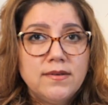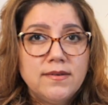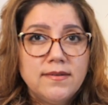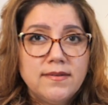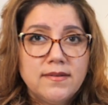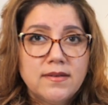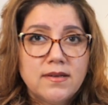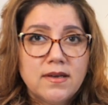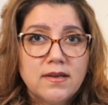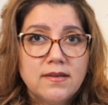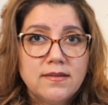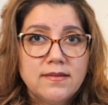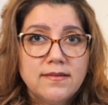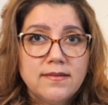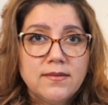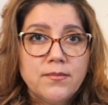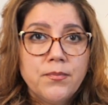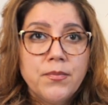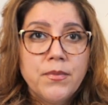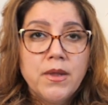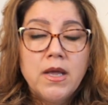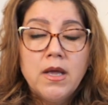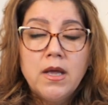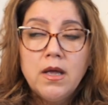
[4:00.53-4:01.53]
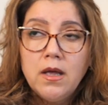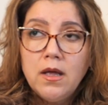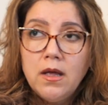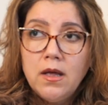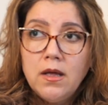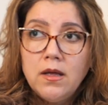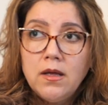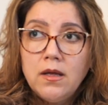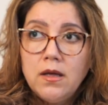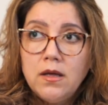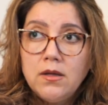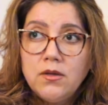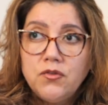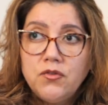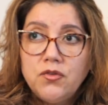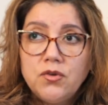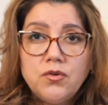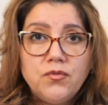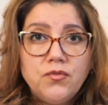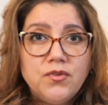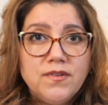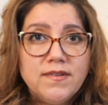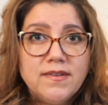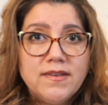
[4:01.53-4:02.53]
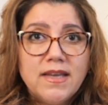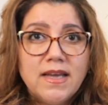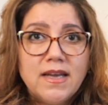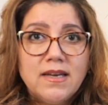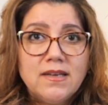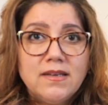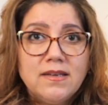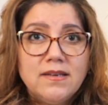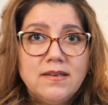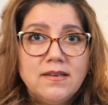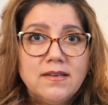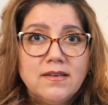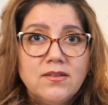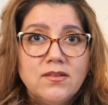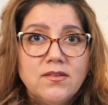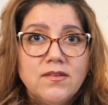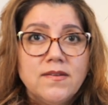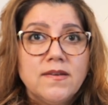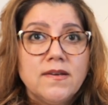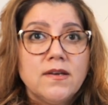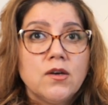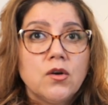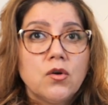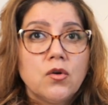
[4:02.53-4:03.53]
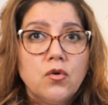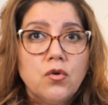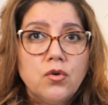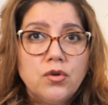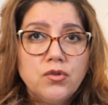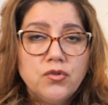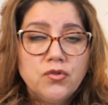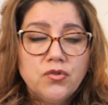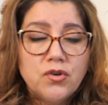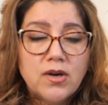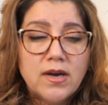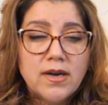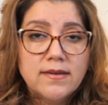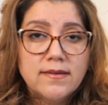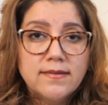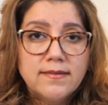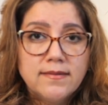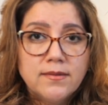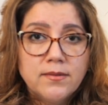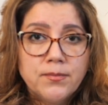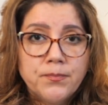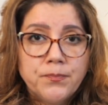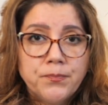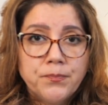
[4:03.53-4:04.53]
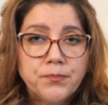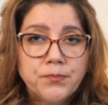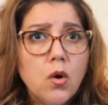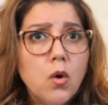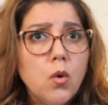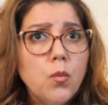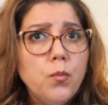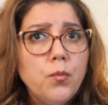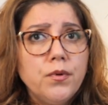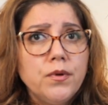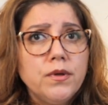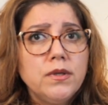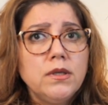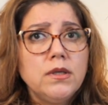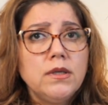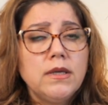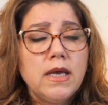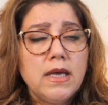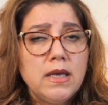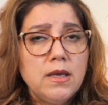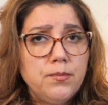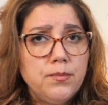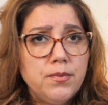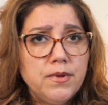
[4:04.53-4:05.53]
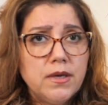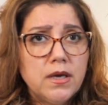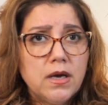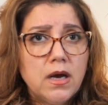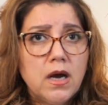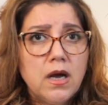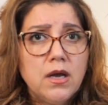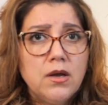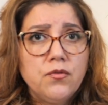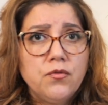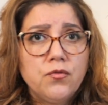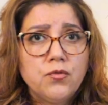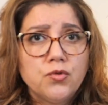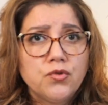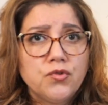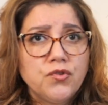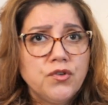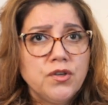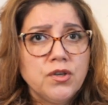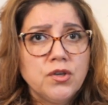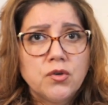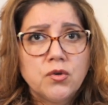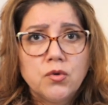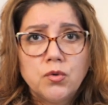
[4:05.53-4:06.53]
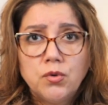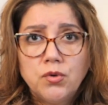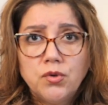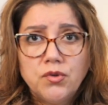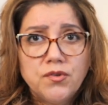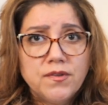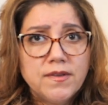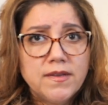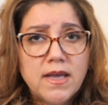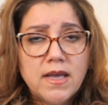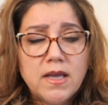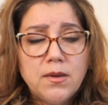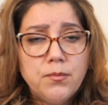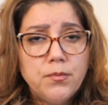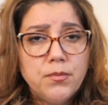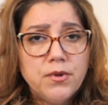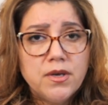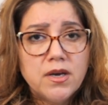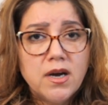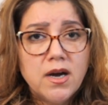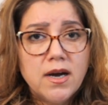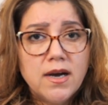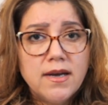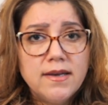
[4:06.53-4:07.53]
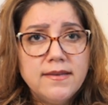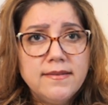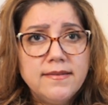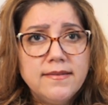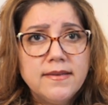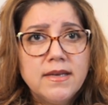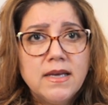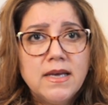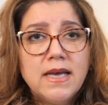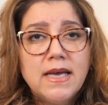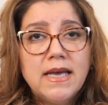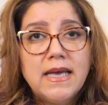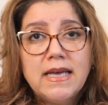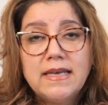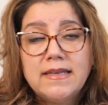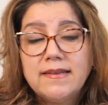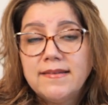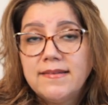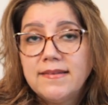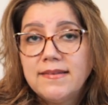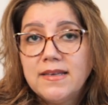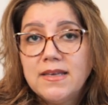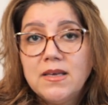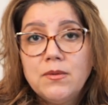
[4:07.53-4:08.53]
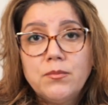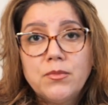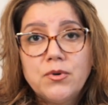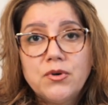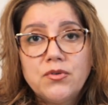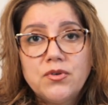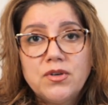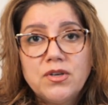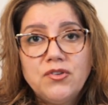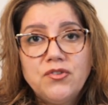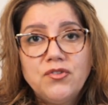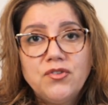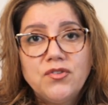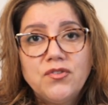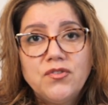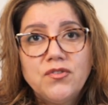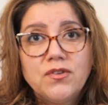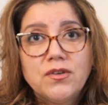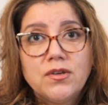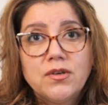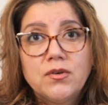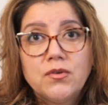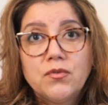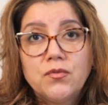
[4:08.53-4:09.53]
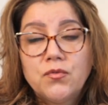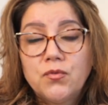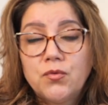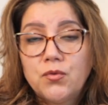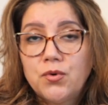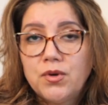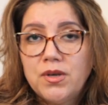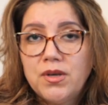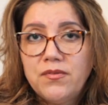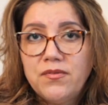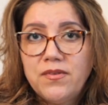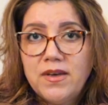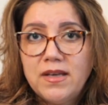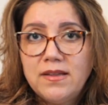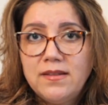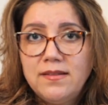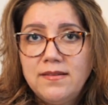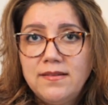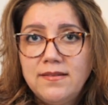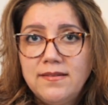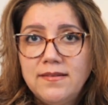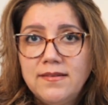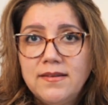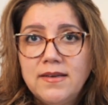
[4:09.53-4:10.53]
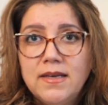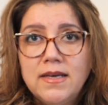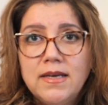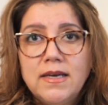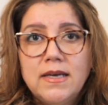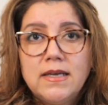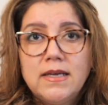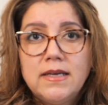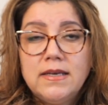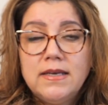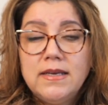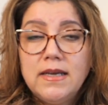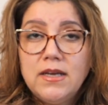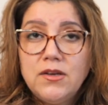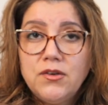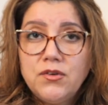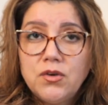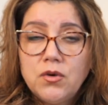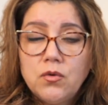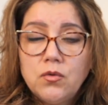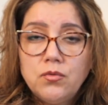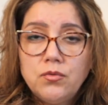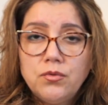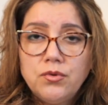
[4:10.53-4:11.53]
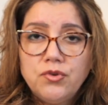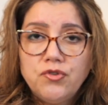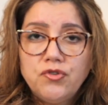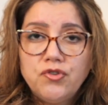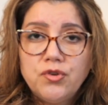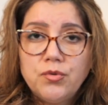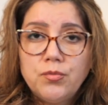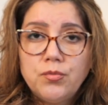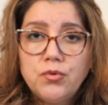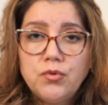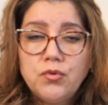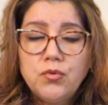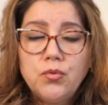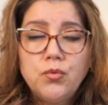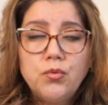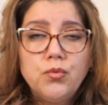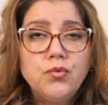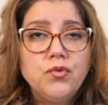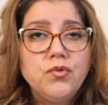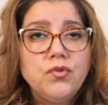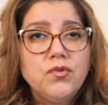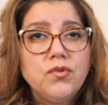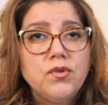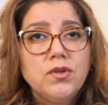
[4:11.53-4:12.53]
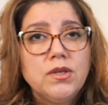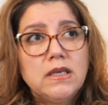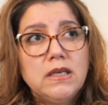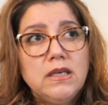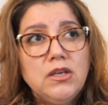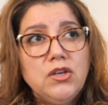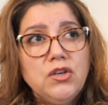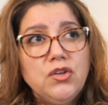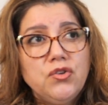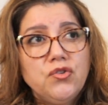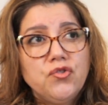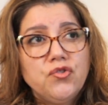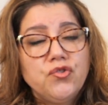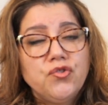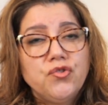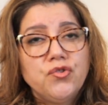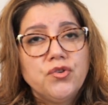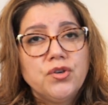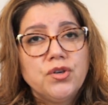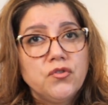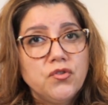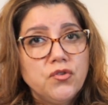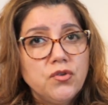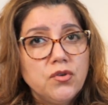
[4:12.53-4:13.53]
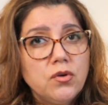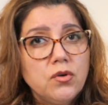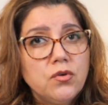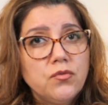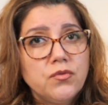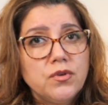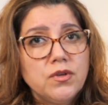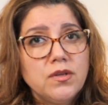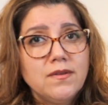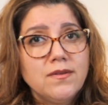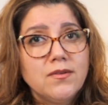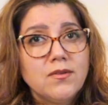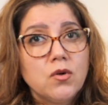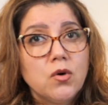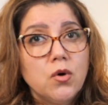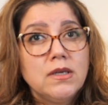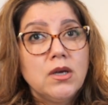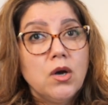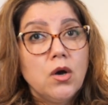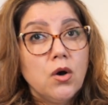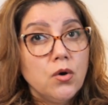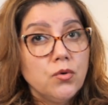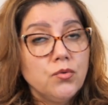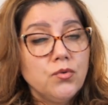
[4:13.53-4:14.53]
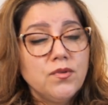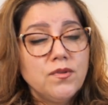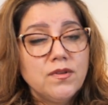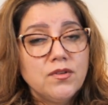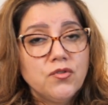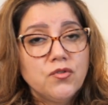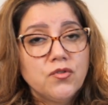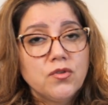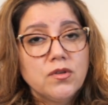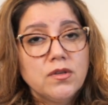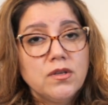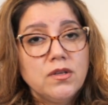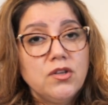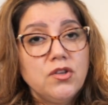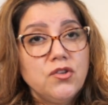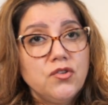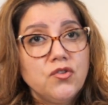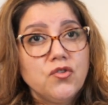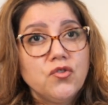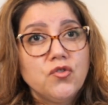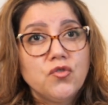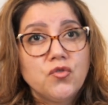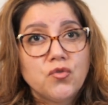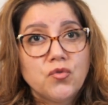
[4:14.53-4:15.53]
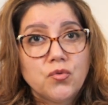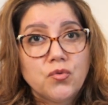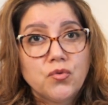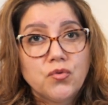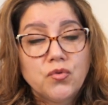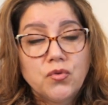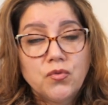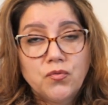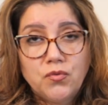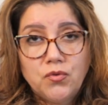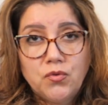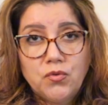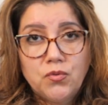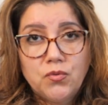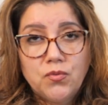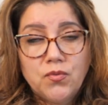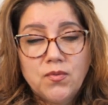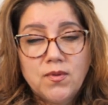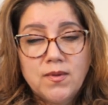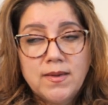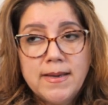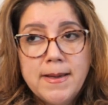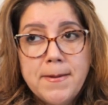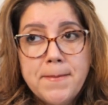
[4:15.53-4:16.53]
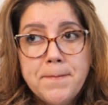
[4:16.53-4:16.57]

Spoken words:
designs. Service candidates, contracts, Open API for synchronous APIs, and schema register for events. Data ownership rules. Each service owns its source of truth.